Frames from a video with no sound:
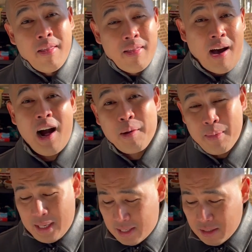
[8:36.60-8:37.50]

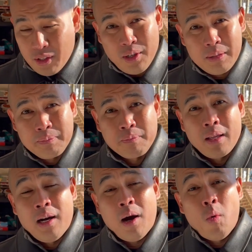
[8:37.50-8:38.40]
HULKMAN, you know,
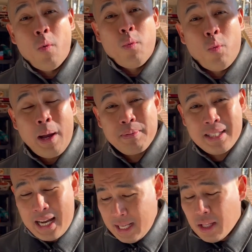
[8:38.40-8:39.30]

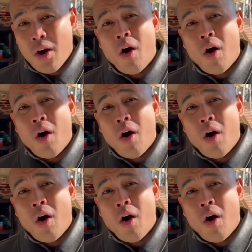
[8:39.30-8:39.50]
website,